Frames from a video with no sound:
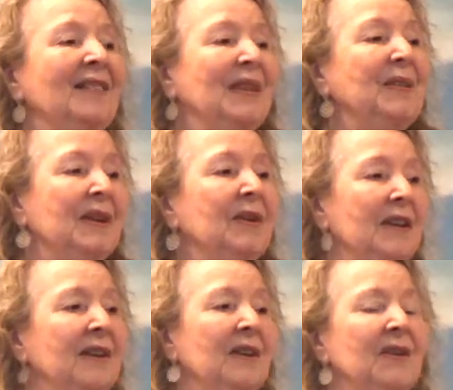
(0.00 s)
that there
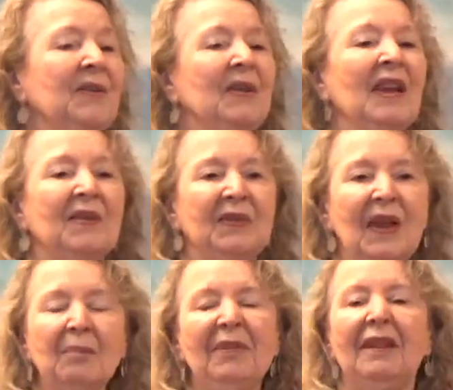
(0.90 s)
is
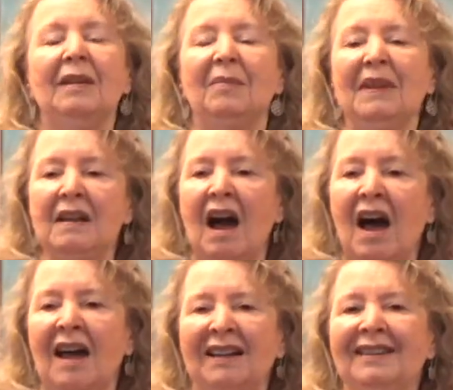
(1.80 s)
something
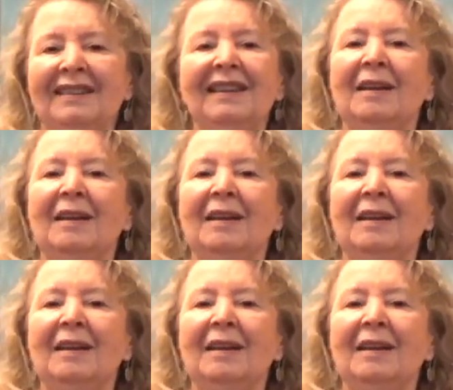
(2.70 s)
beyond